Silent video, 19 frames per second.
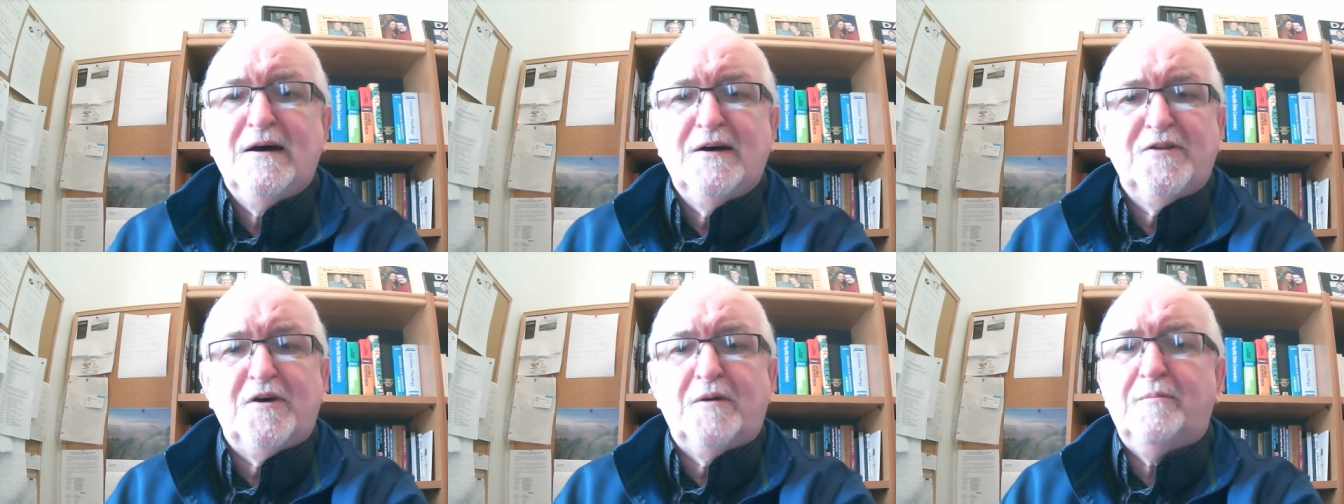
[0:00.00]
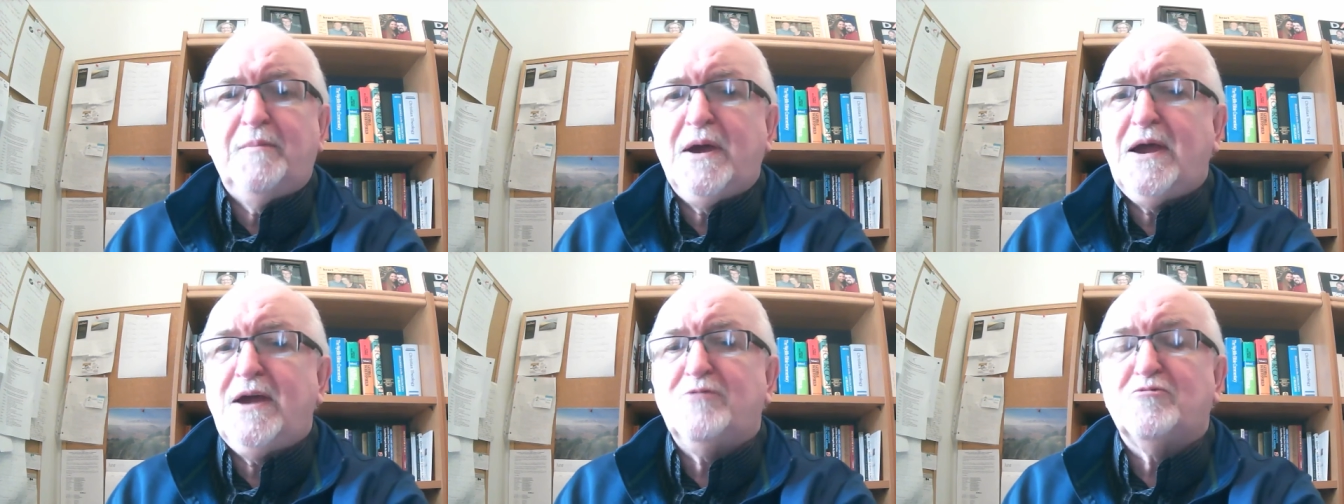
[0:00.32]
the
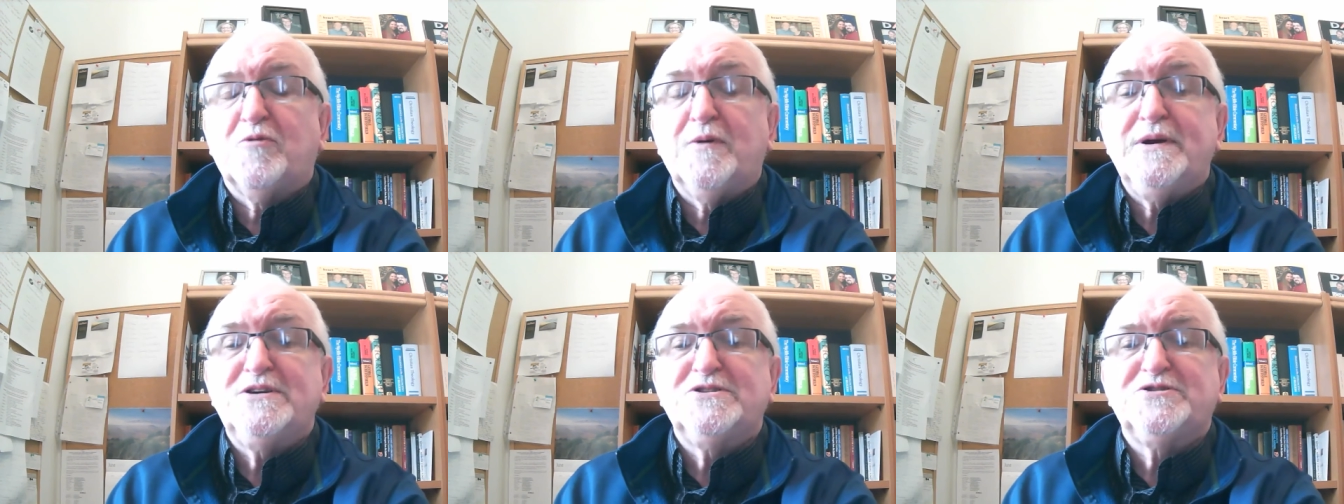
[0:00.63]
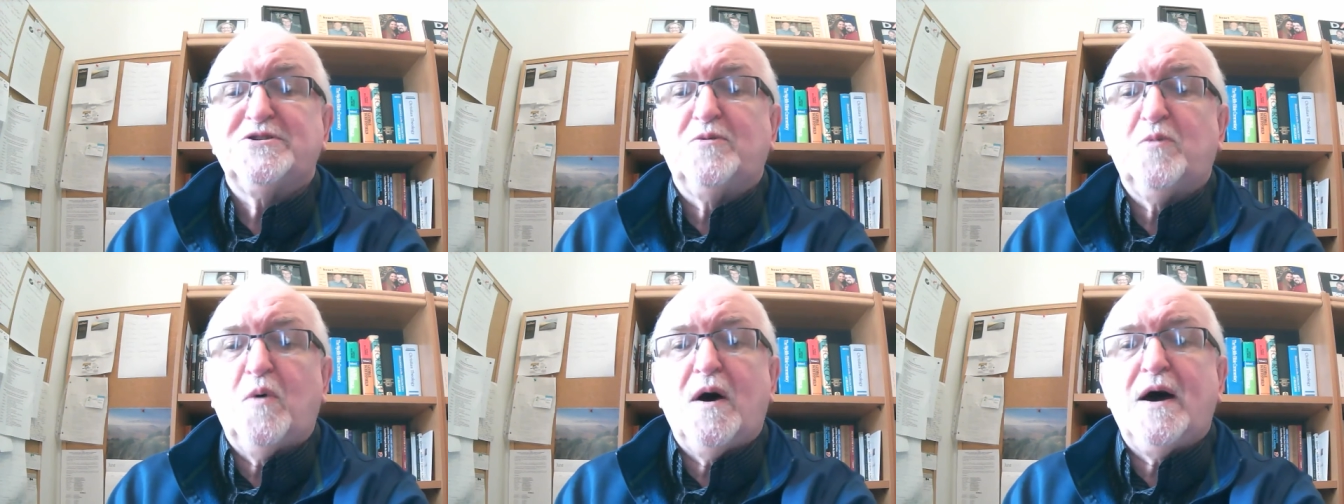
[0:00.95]
main
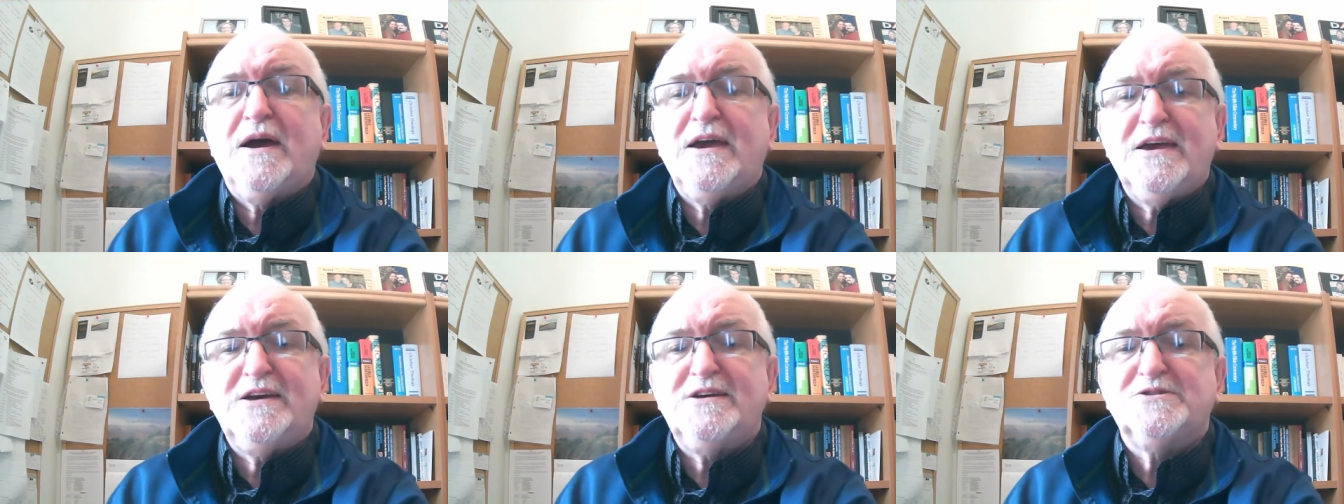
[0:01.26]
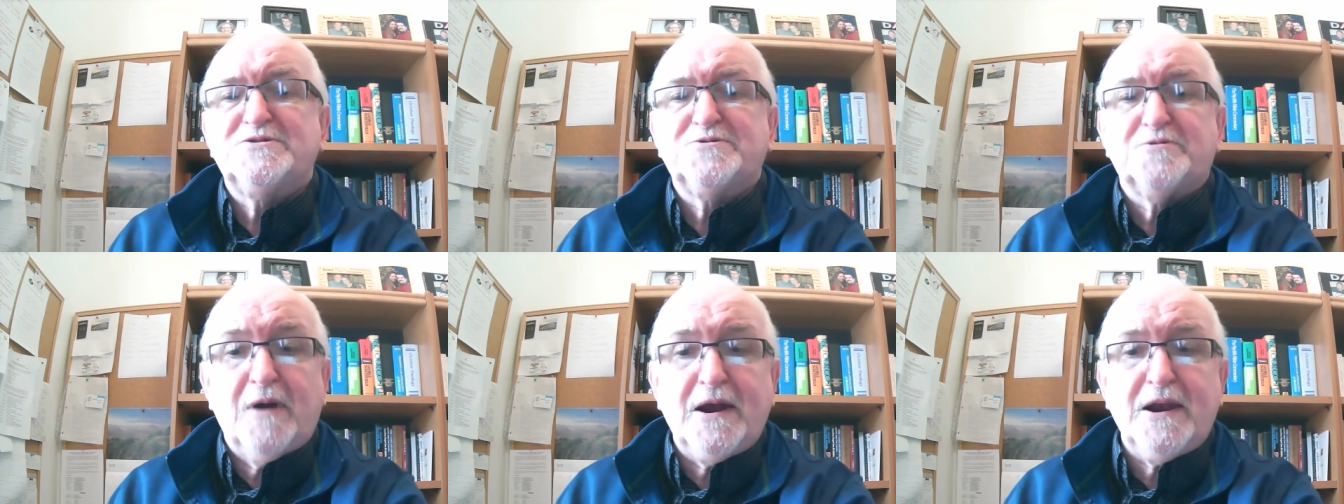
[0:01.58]
reason why
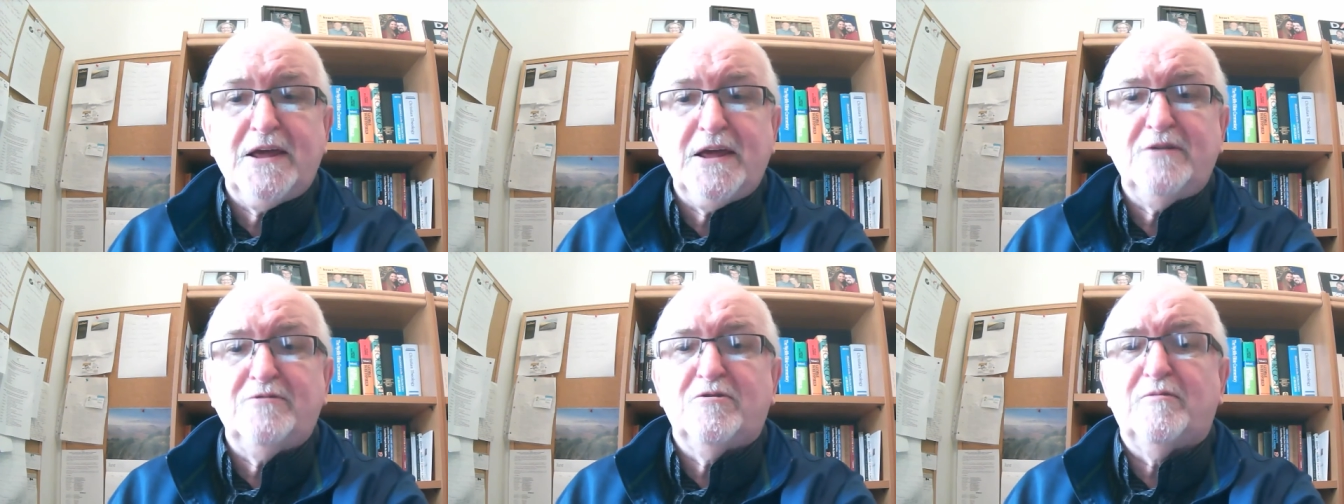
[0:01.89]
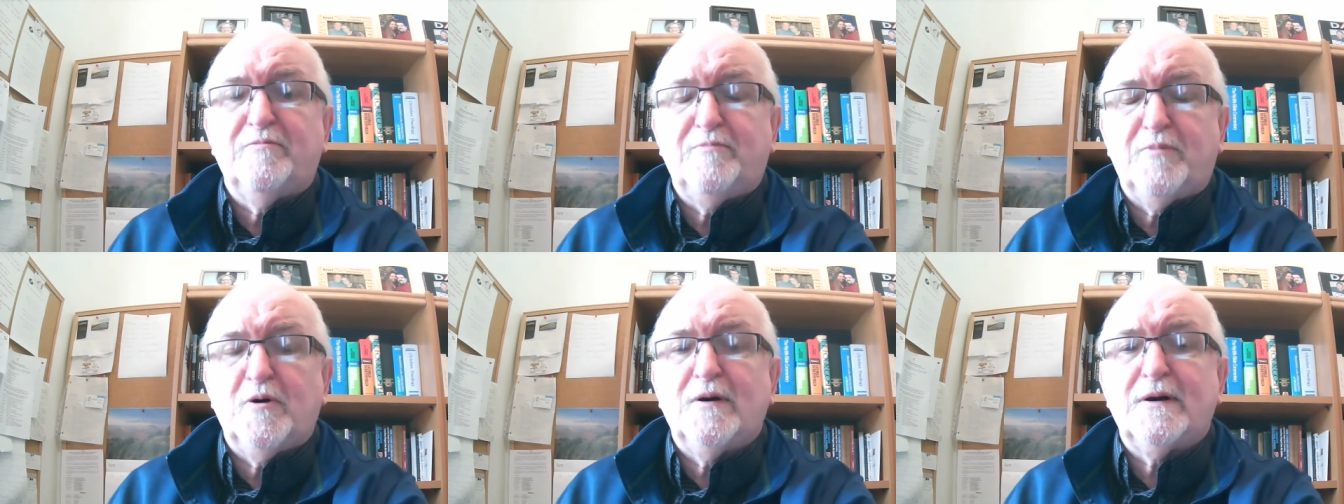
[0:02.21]
he's writing the
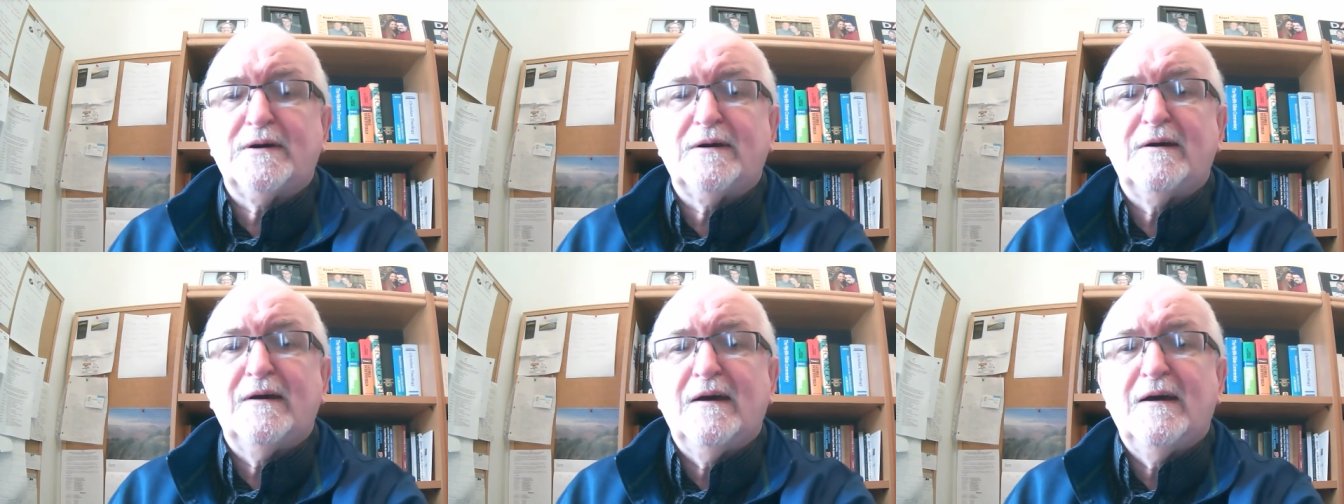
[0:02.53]
book